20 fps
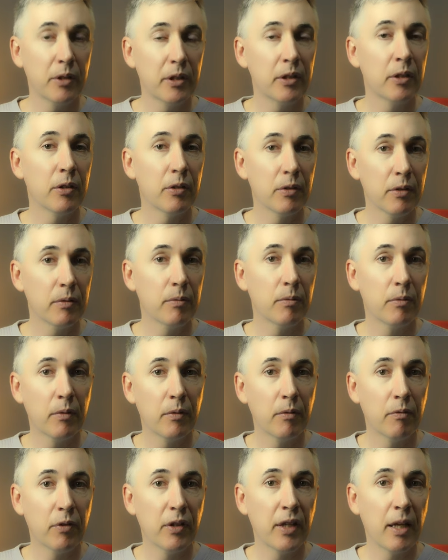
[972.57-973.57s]
you know,
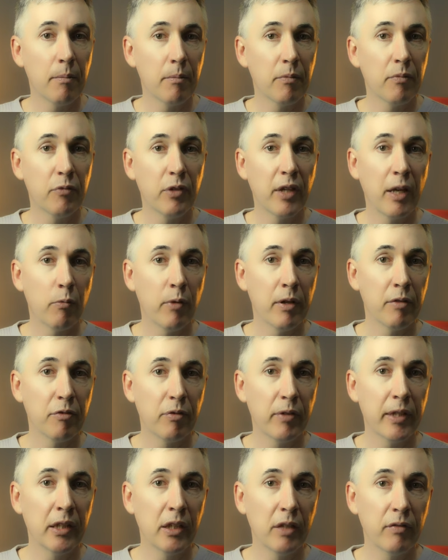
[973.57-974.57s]
for that
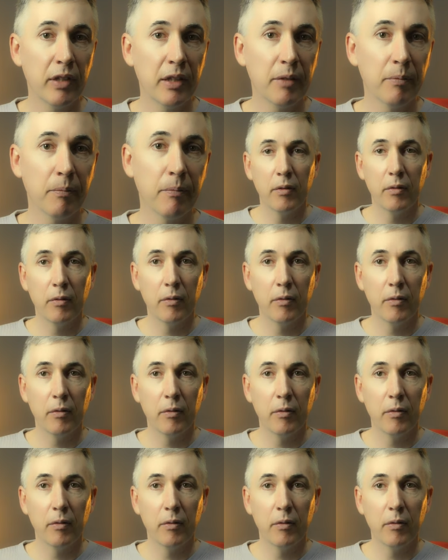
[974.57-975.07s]
rent-free living.